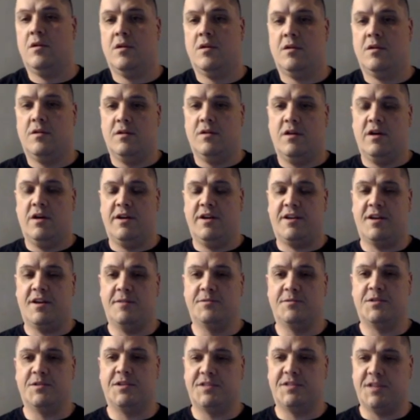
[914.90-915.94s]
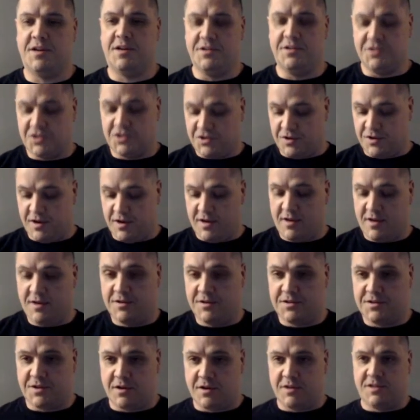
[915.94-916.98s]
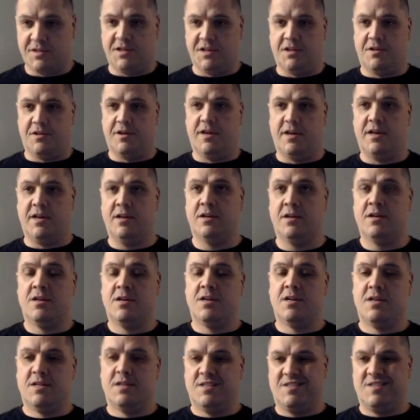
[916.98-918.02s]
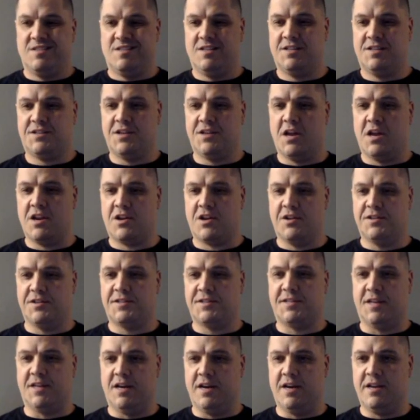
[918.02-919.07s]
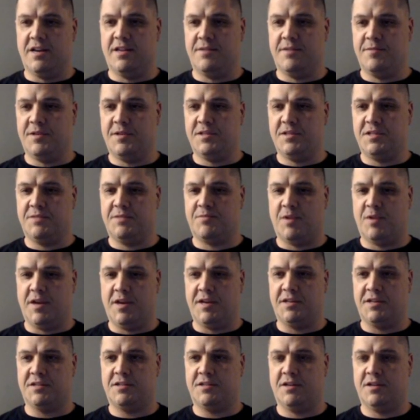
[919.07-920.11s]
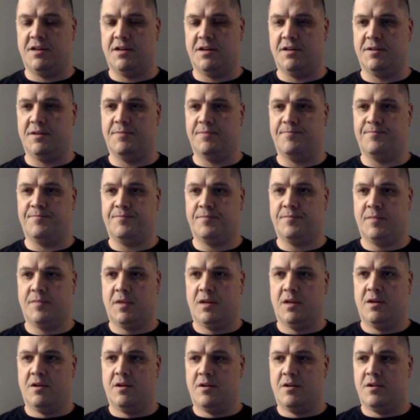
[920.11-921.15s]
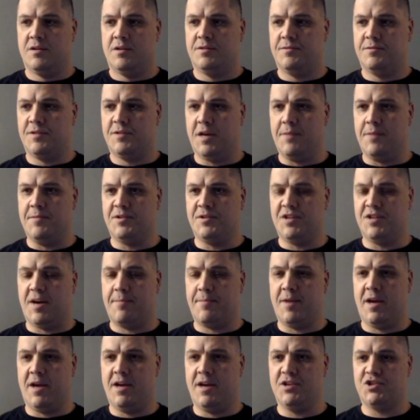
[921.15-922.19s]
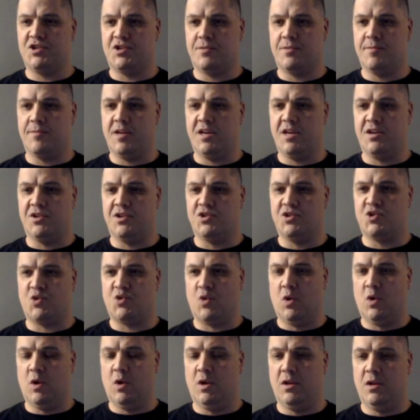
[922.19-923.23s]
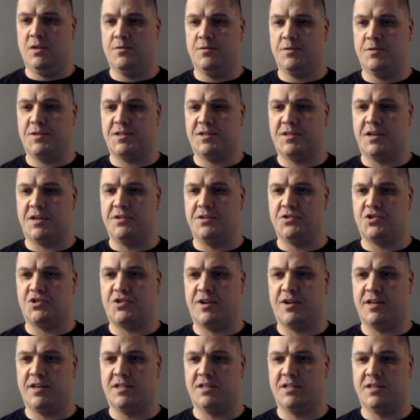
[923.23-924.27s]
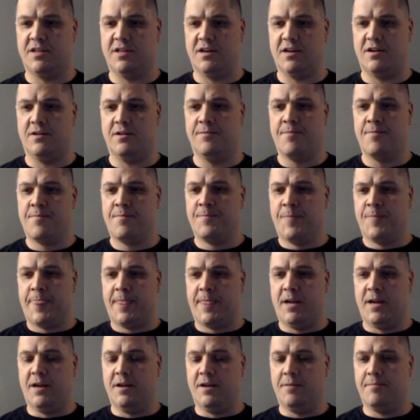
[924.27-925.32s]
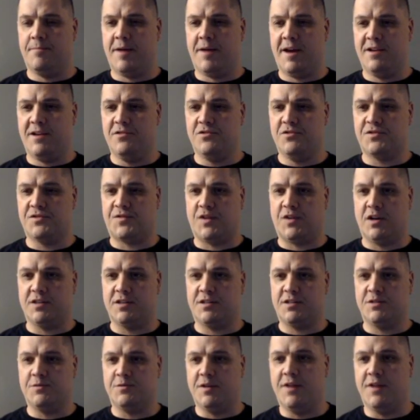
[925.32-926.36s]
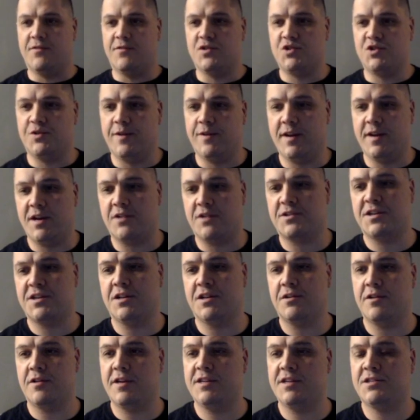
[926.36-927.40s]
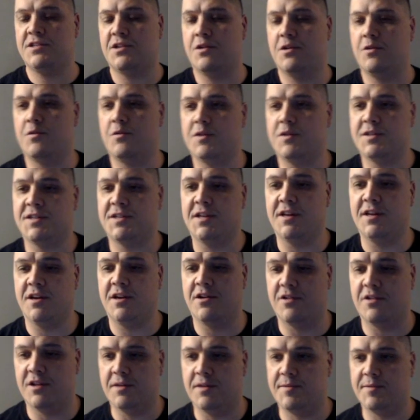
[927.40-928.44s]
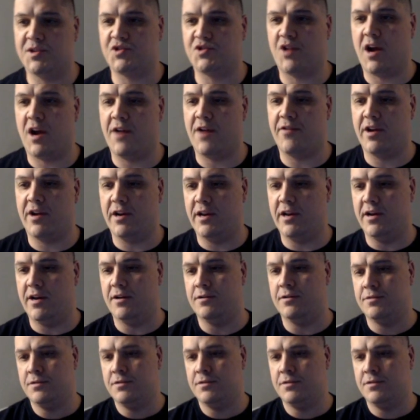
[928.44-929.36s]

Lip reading: He comes with a sudden strike, kills our artillery. That's not a good sign. That means he's playing some type of Japan-Germany control with the sudden strikes in there. And bad news for us is we never drew any artillery, so we're sitting here a little bit dry right now.